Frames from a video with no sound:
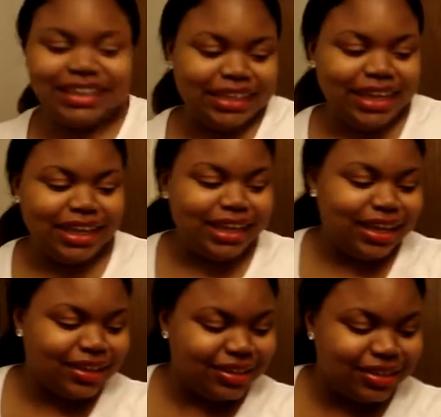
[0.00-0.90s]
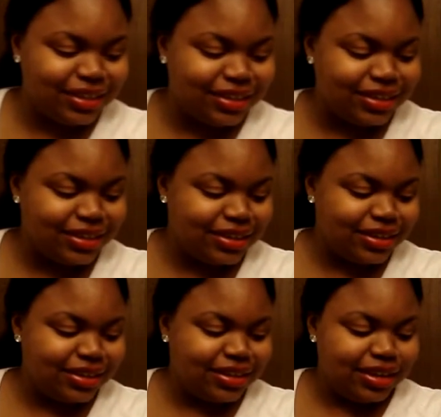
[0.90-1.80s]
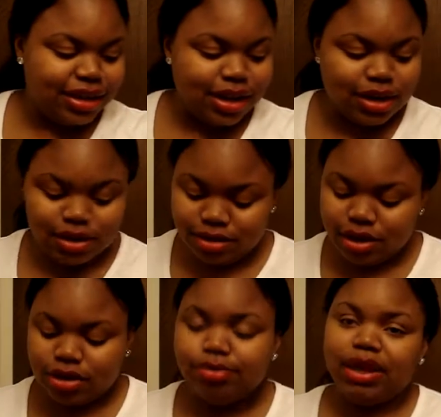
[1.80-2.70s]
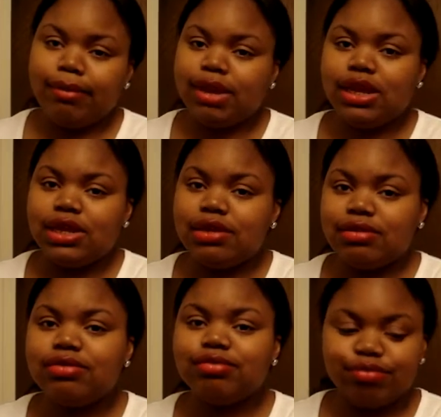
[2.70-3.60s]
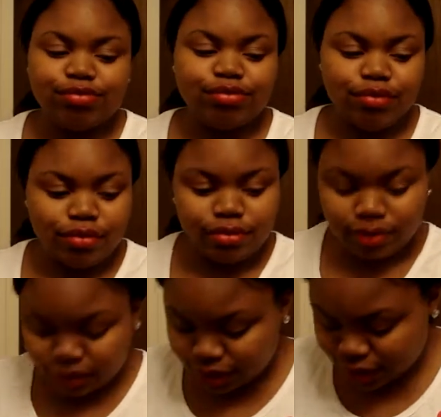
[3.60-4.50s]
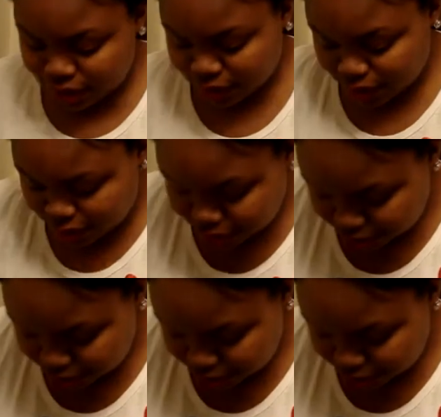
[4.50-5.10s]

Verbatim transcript: Yeah. I need to start to paint my nails. Yes, I do.